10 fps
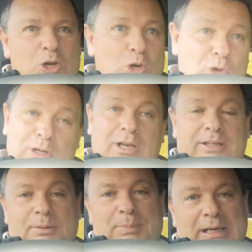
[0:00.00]
look
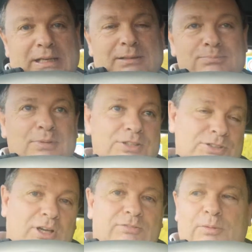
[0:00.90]
like a Mini,
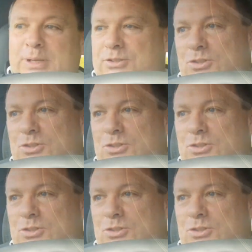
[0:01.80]
aside from